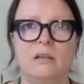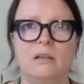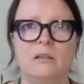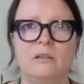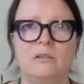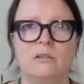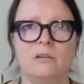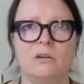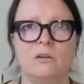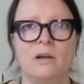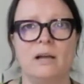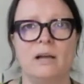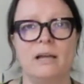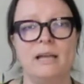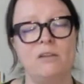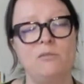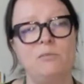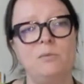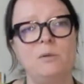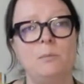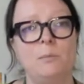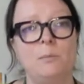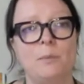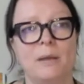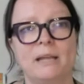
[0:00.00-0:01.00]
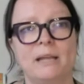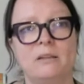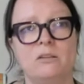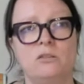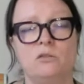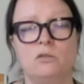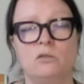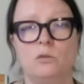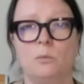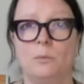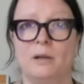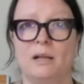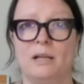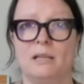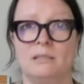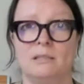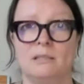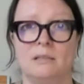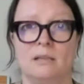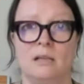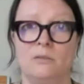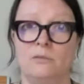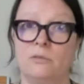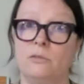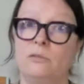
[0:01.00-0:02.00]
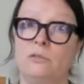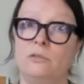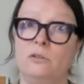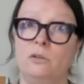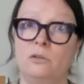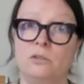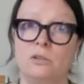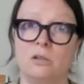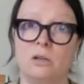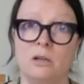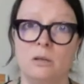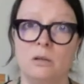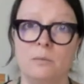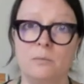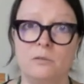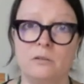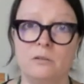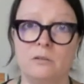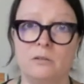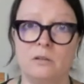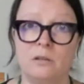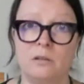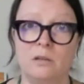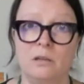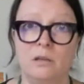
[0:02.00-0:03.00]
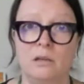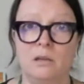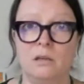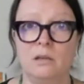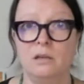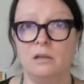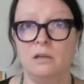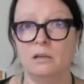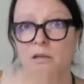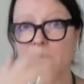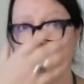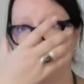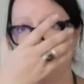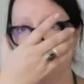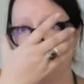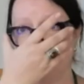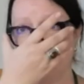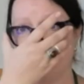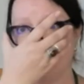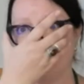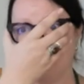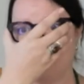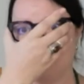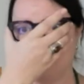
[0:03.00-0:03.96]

So I have been back into a past life a few times, a